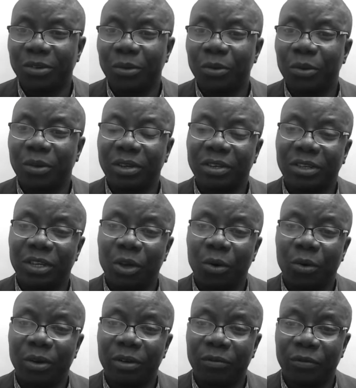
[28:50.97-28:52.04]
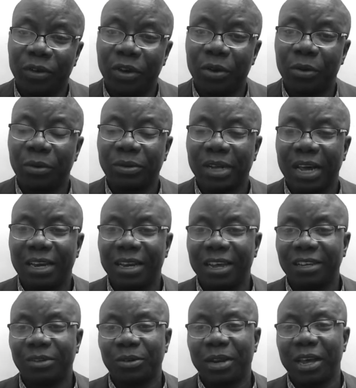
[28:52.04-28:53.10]
so you can see other videos and
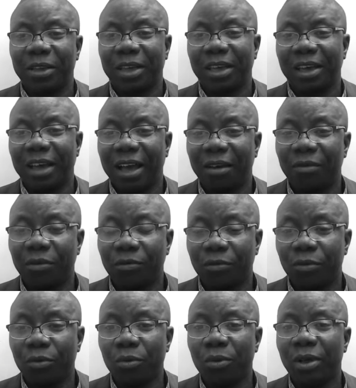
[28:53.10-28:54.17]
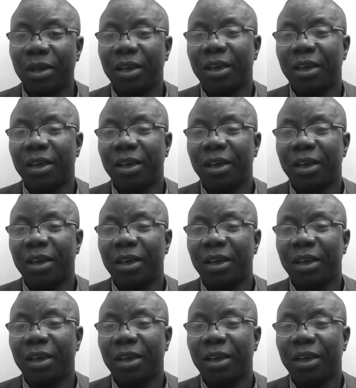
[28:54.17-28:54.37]
then so that you can have a full